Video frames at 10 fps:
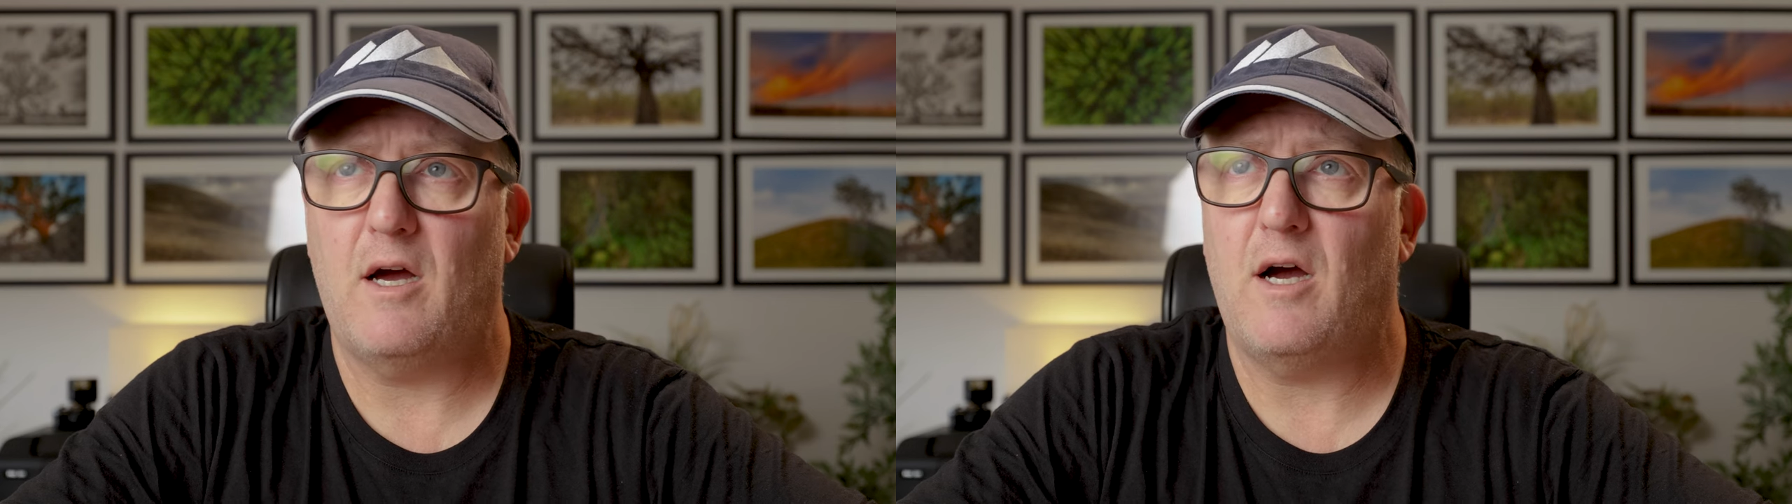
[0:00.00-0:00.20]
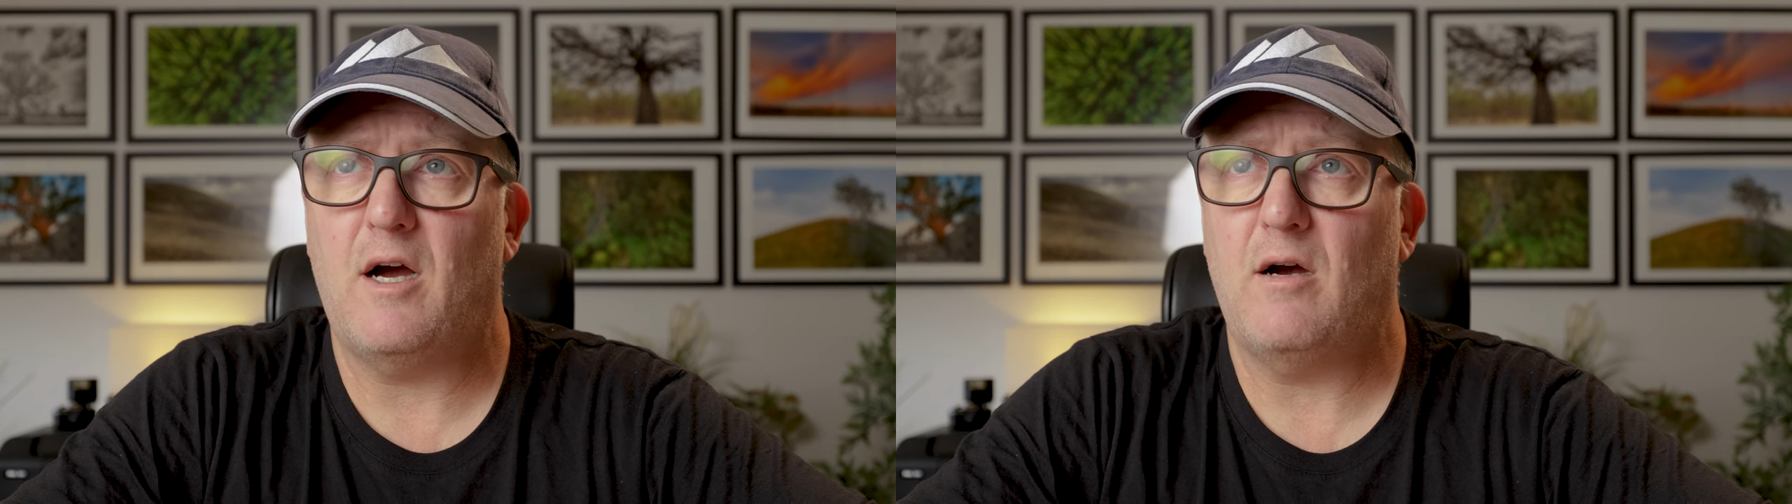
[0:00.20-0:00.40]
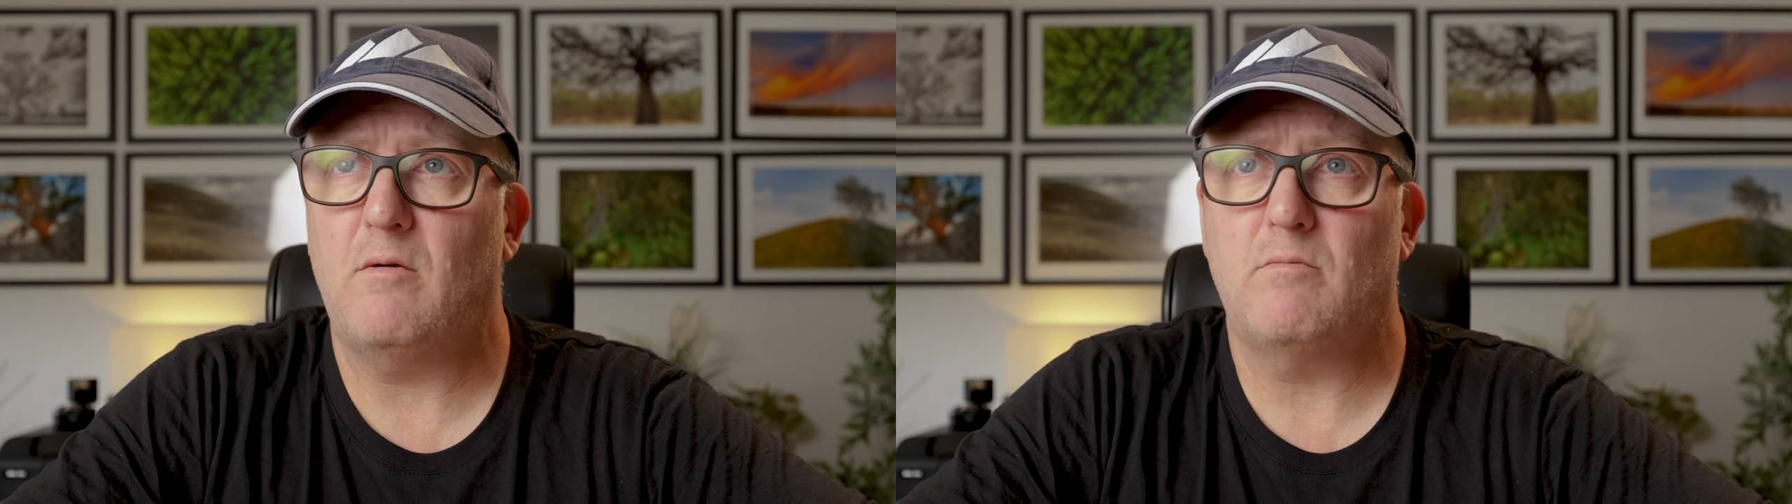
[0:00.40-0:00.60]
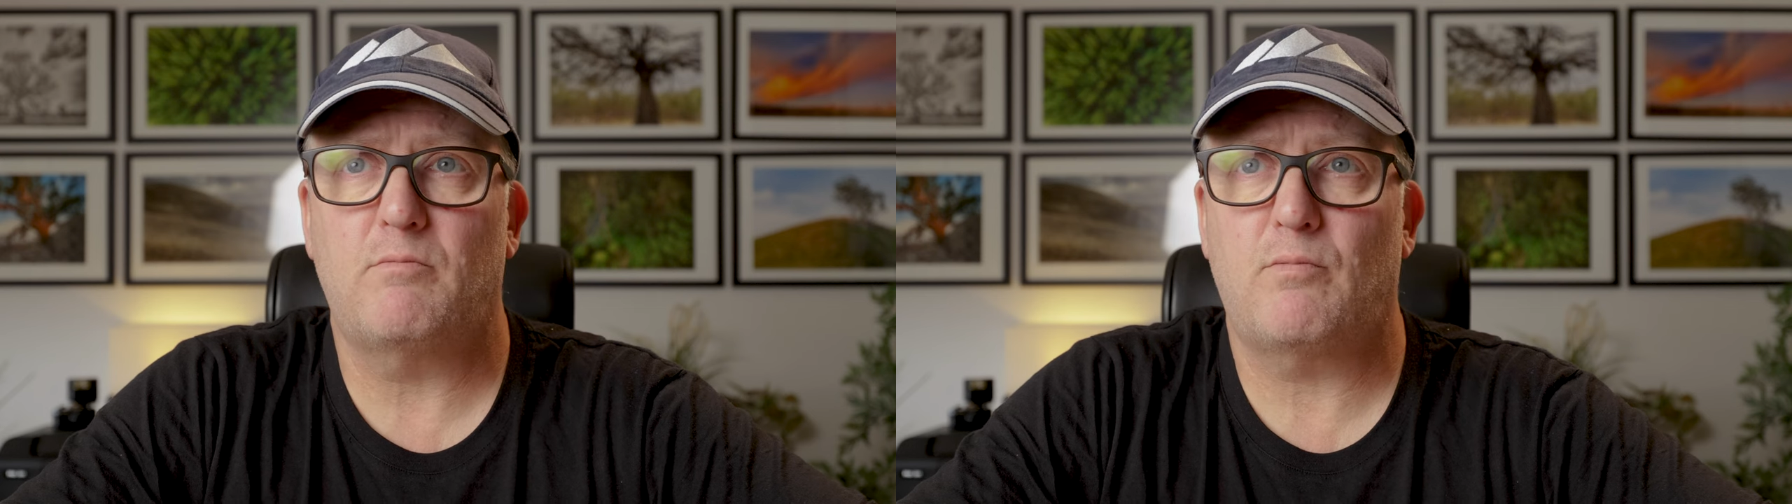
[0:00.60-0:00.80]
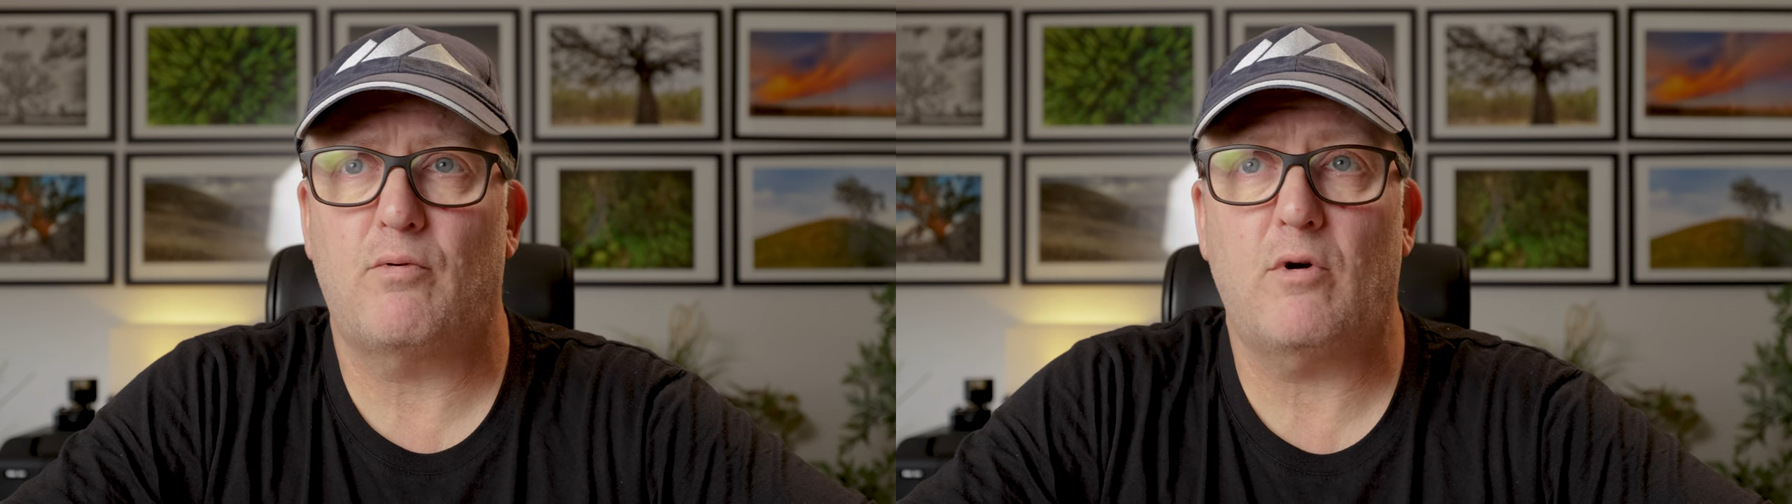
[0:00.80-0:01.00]
are
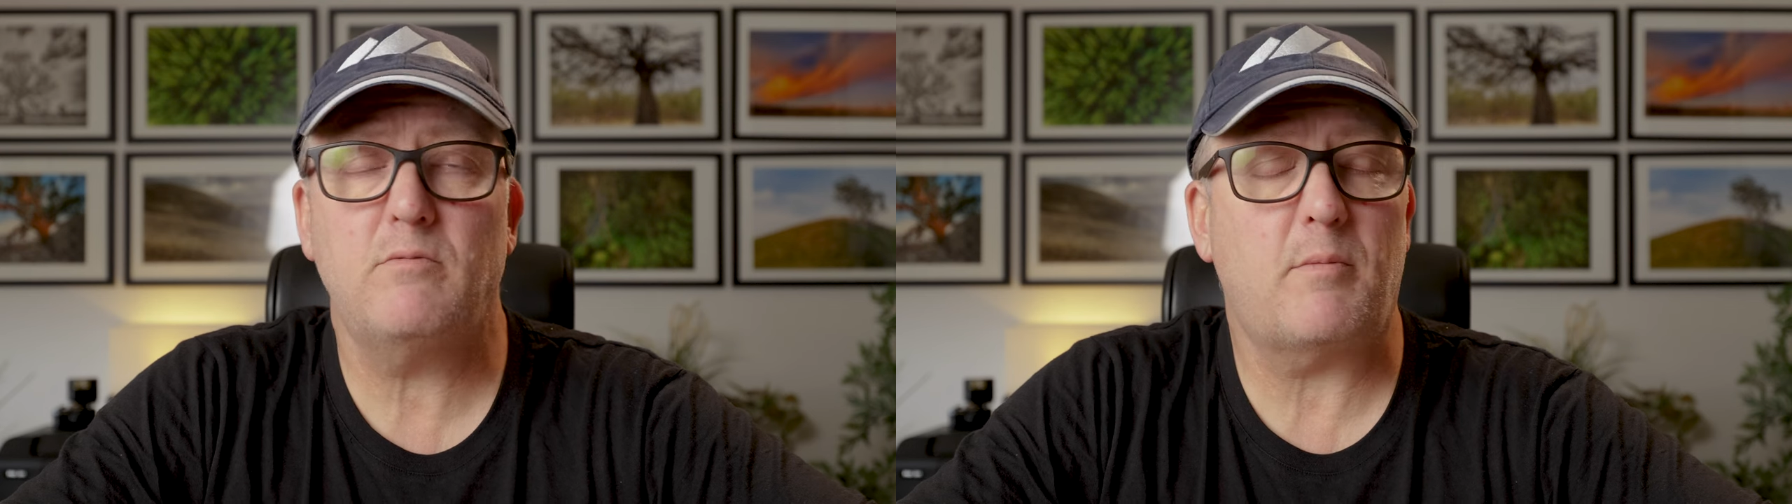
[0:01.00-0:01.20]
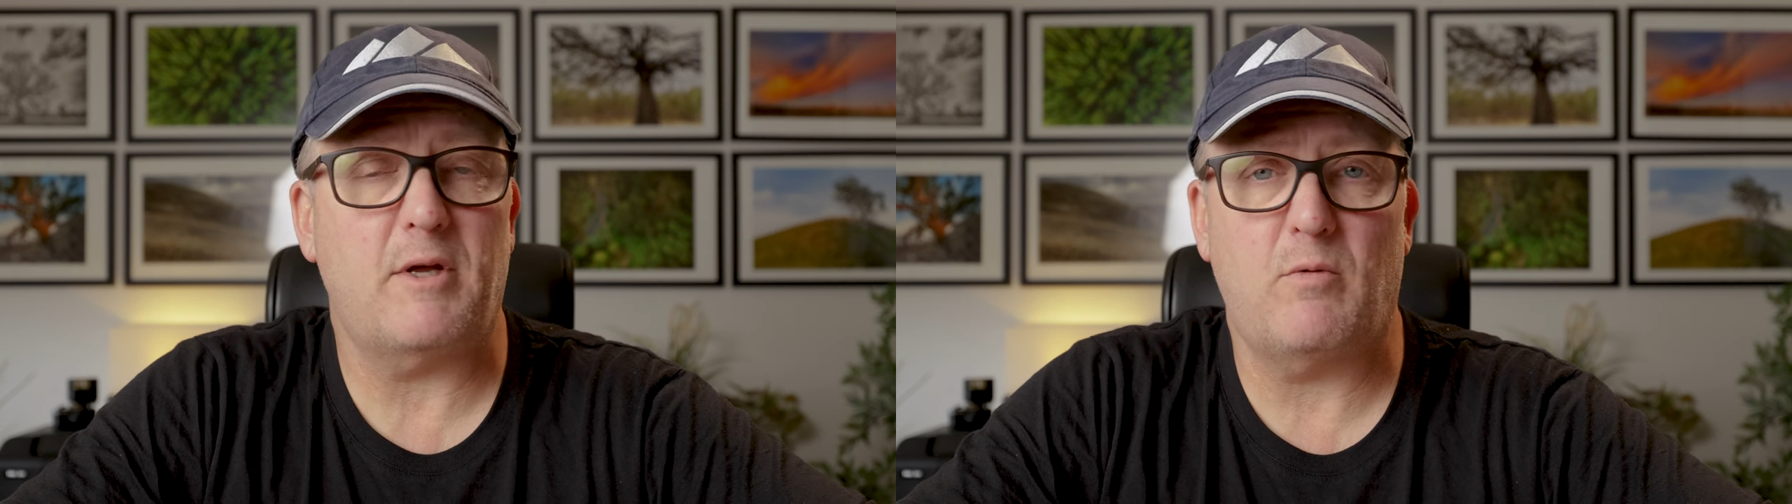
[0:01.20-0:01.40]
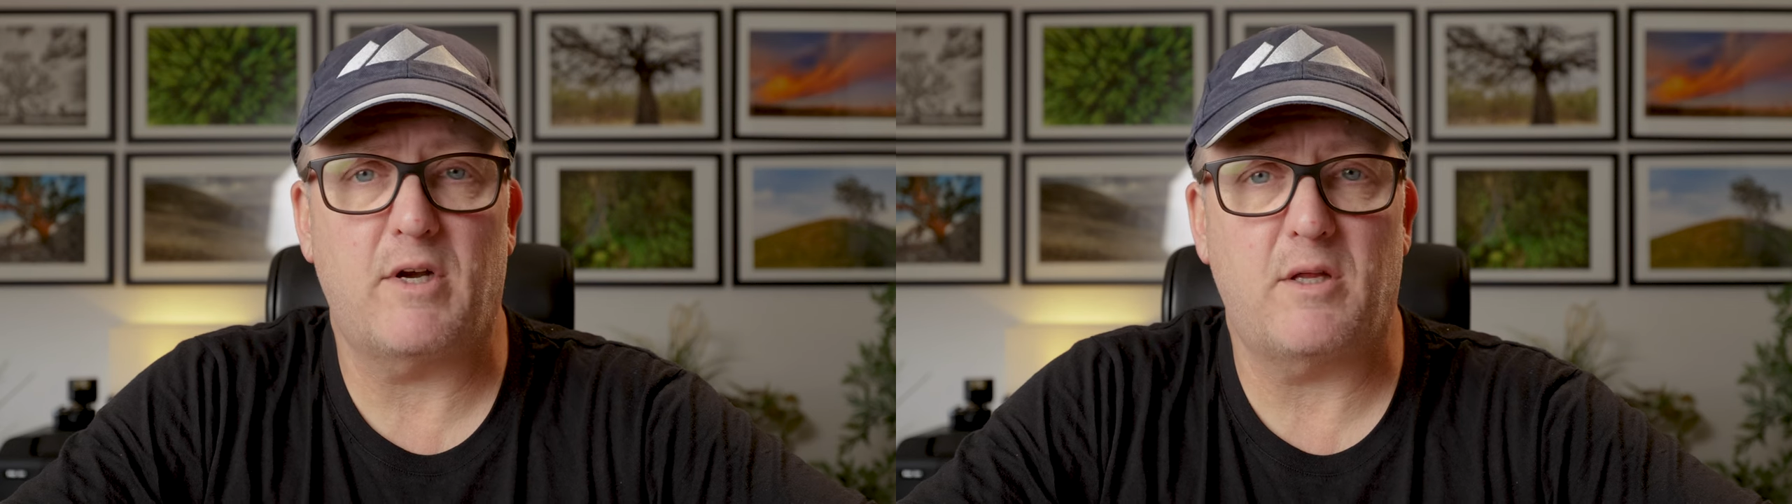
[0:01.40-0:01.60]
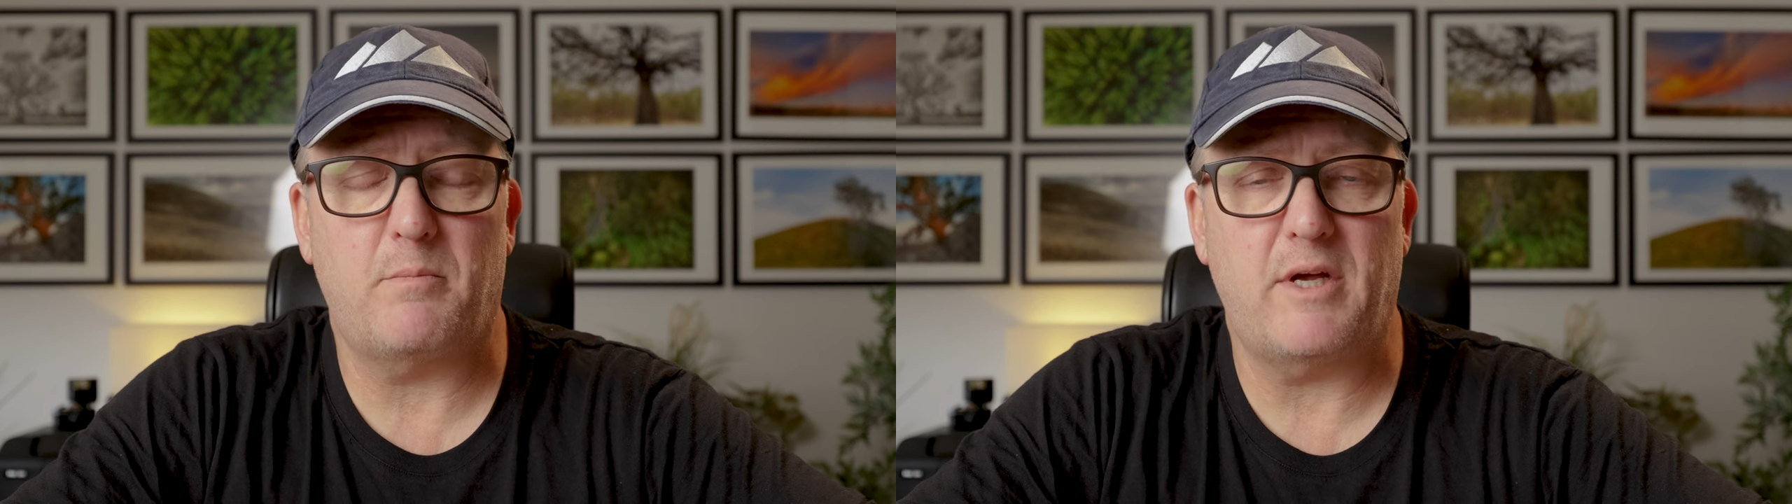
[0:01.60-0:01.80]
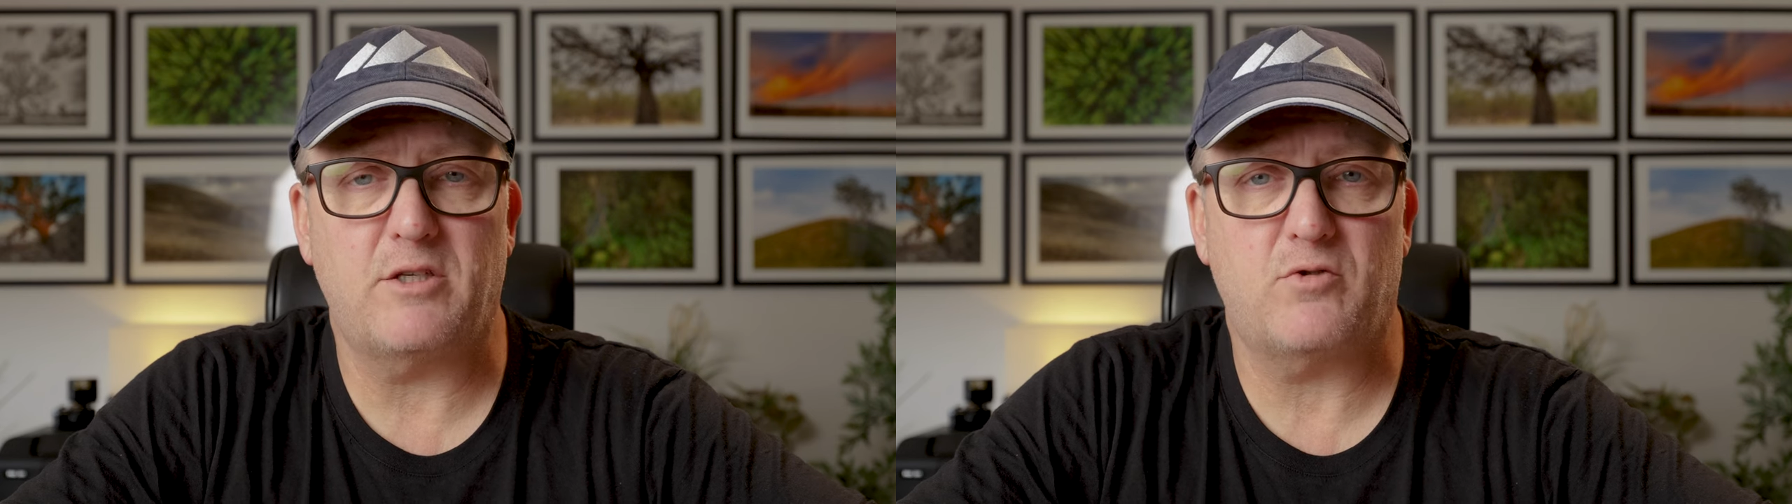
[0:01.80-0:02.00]
probably one of the
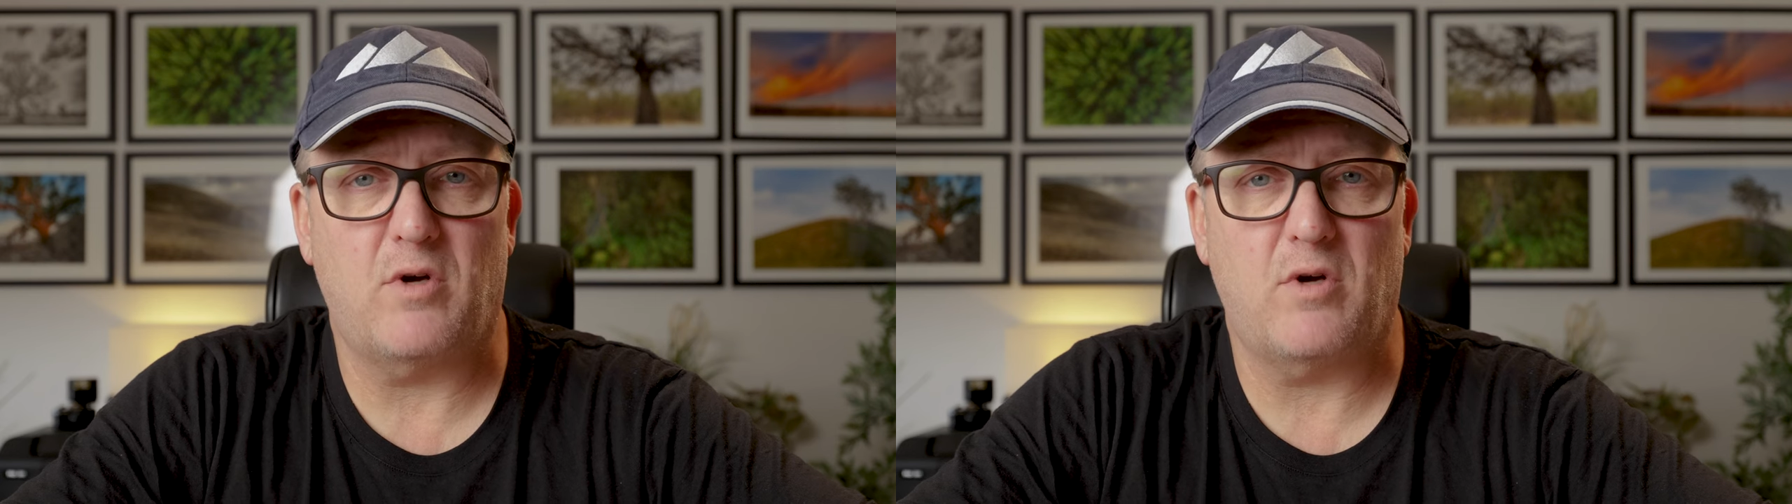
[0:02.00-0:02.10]
best